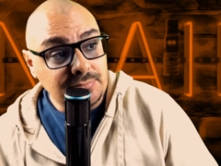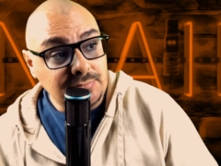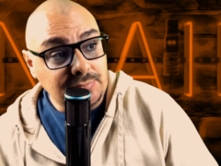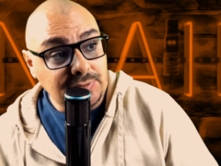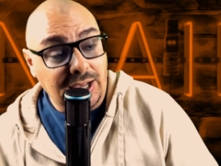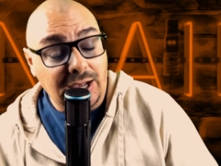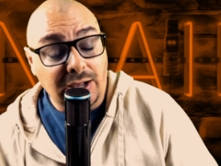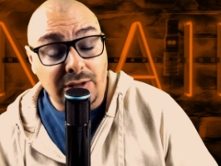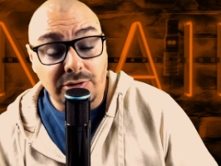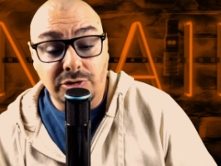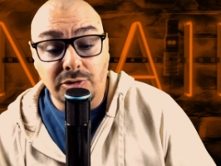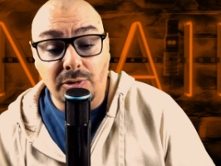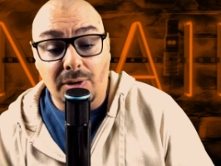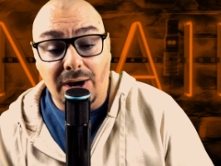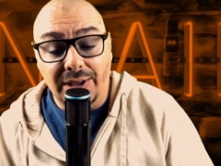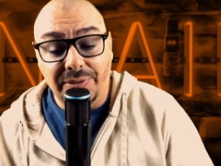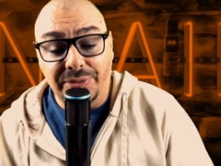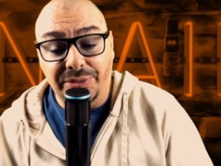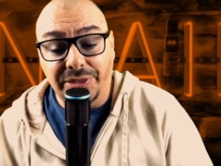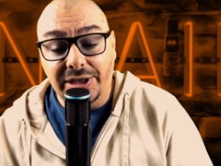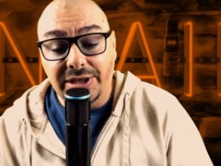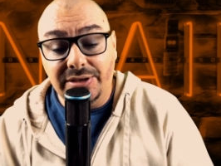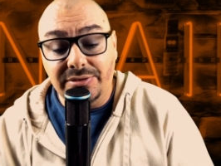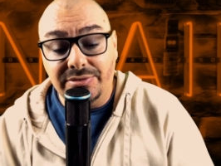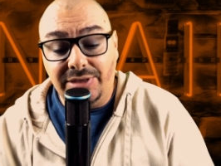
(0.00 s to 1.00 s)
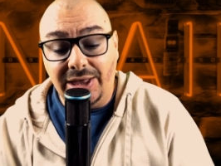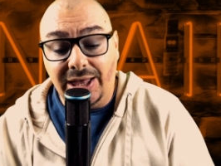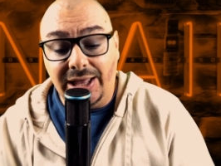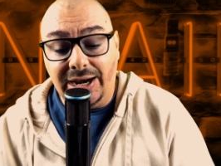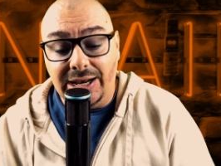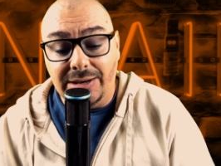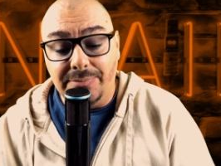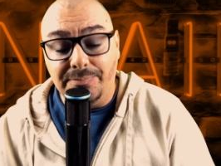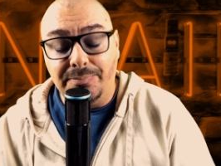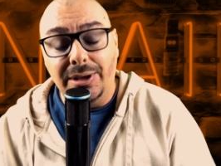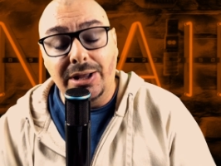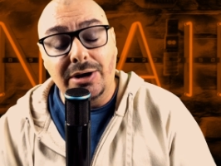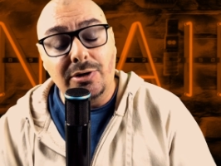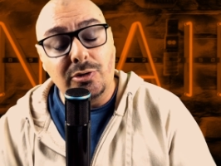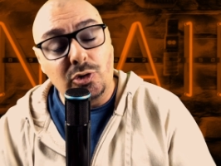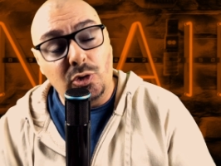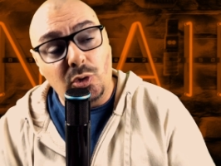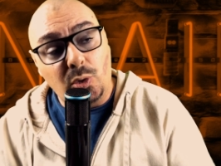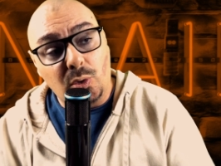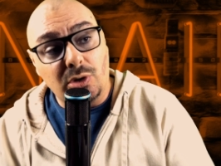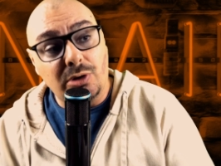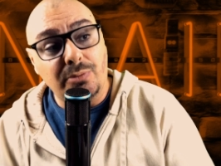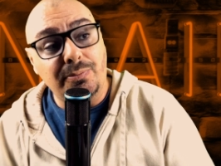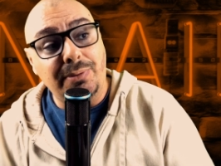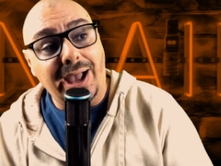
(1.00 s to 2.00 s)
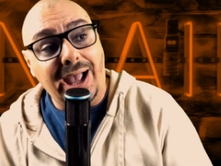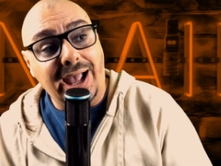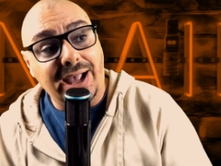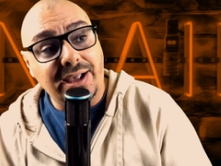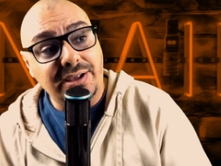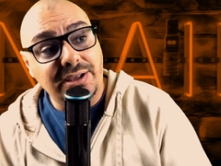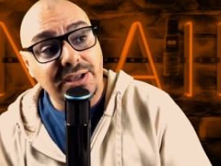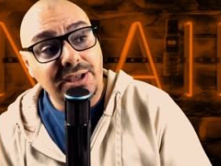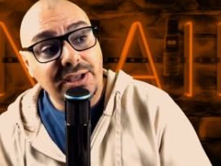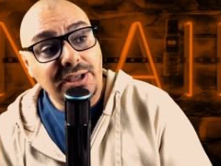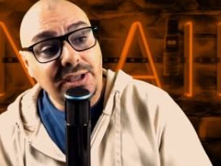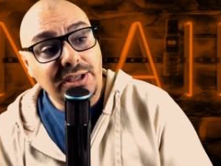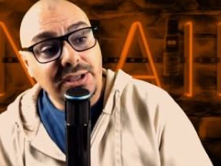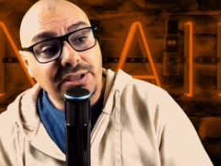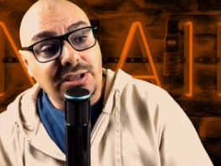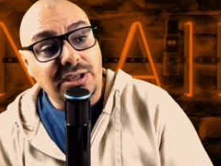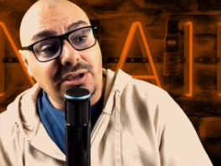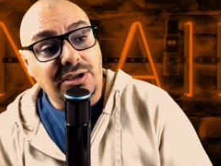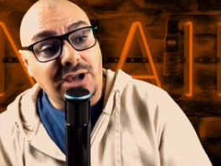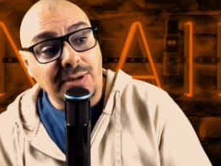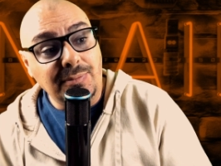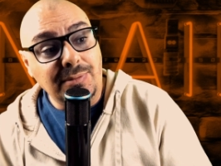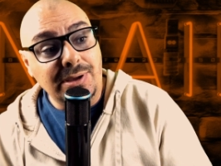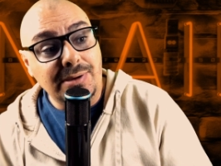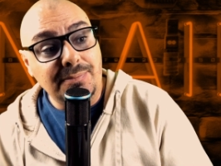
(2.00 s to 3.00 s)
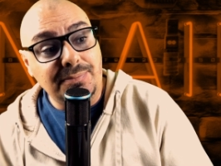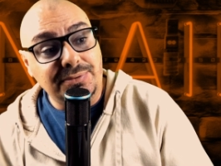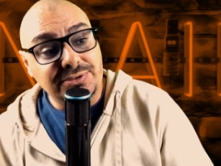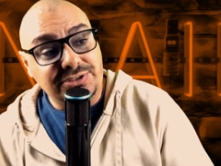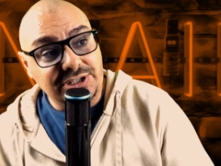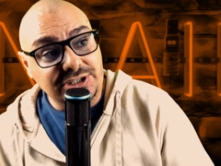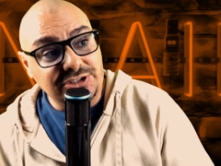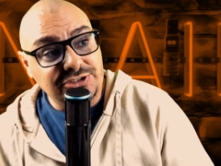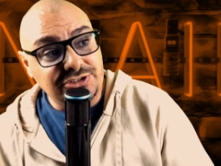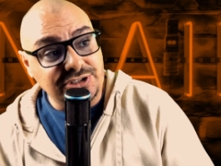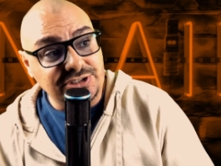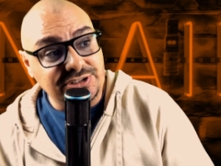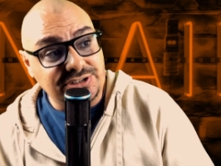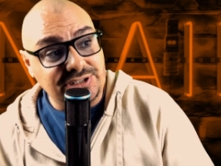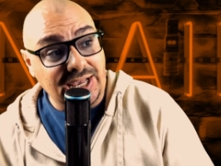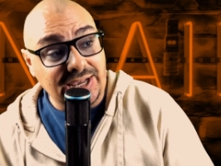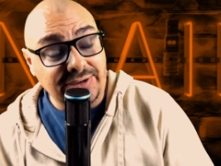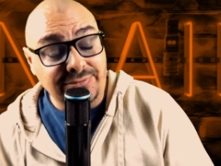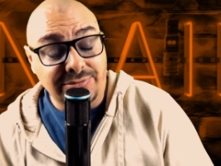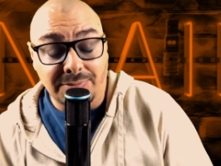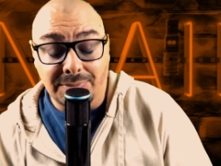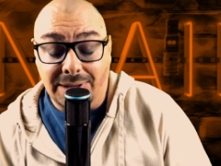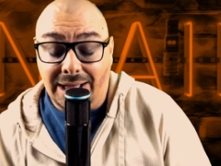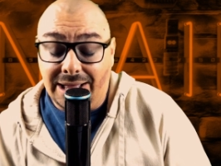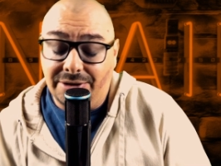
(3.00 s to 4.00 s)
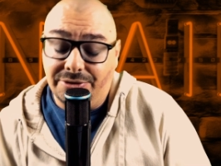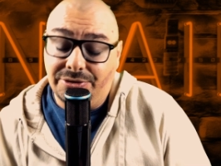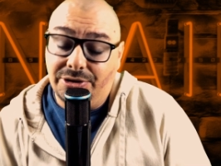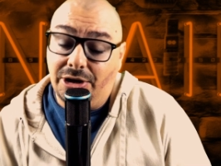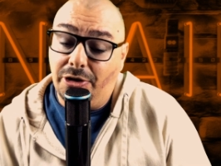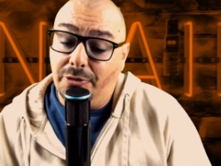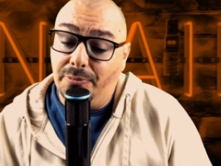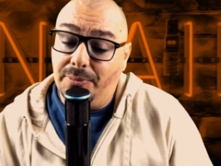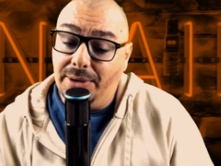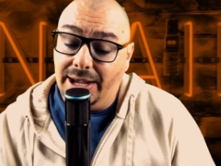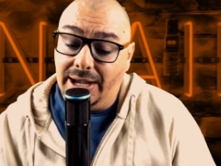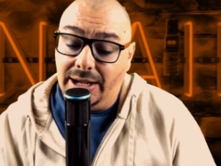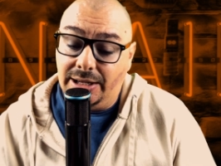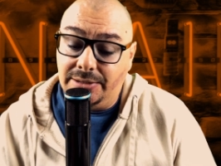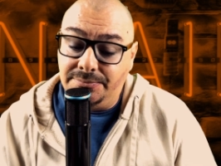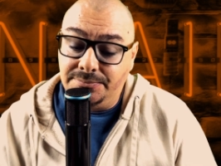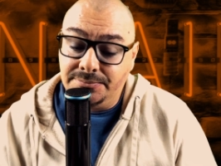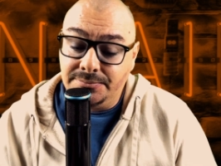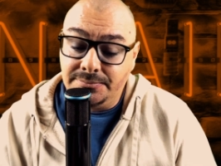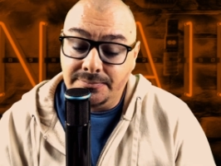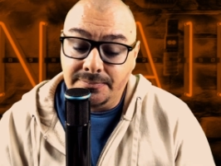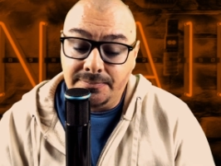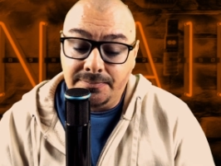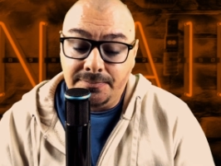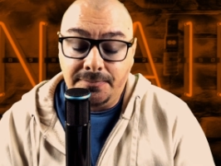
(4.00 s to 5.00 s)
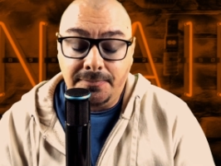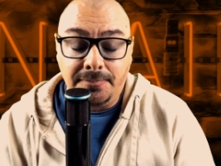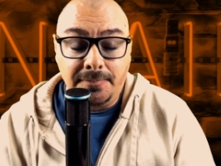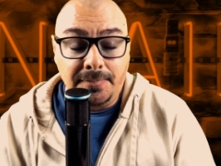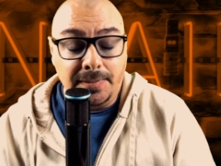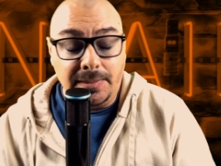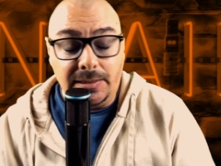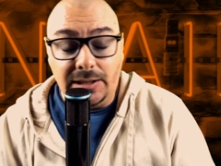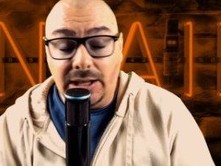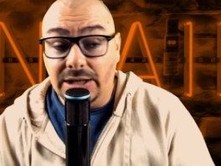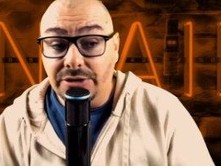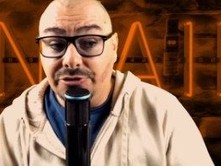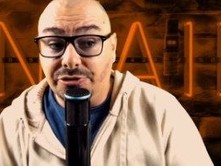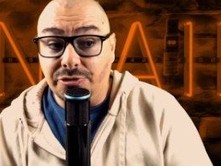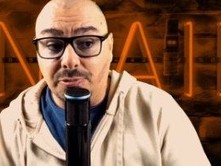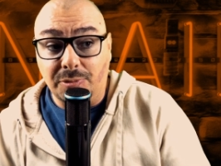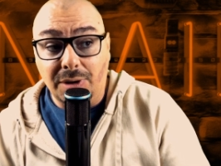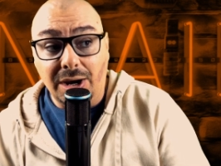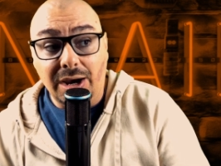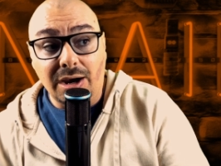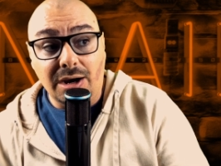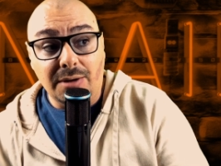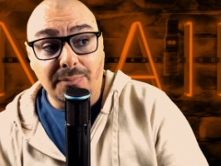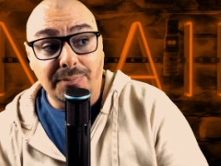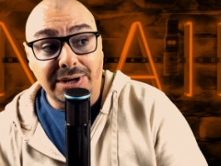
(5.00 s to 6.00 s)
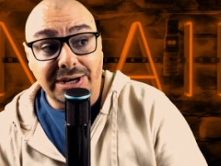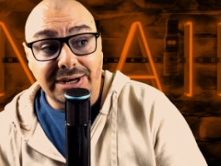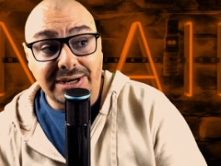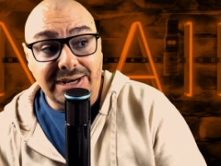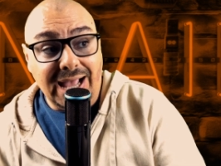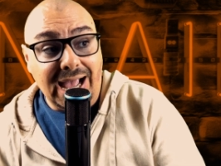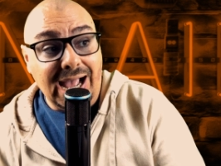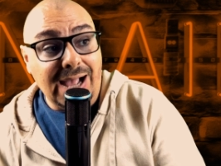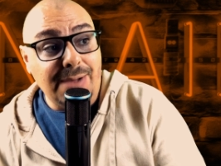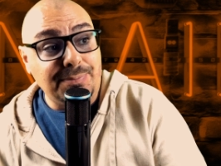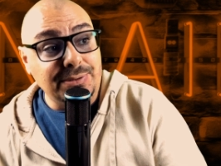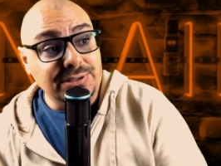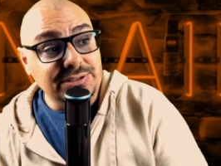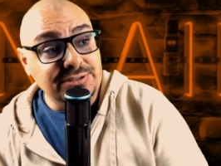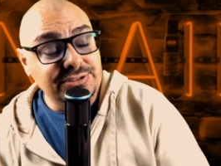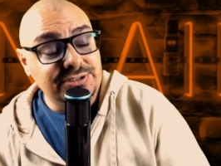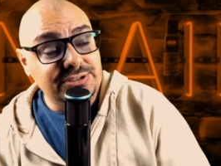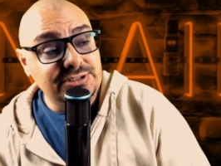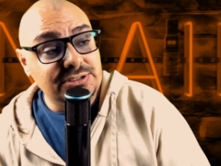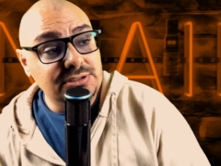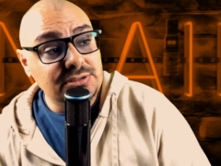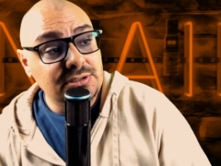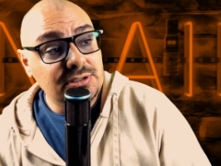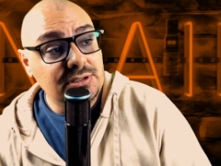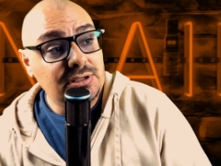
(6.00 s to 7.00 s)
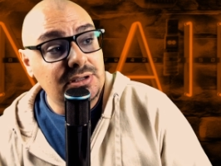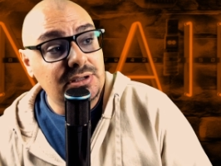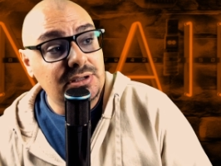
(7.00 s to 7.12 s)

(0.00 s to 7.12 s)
Now, do I think that a better quarterback could come in potentially save them? I don't know, man. It's rare, but it happens.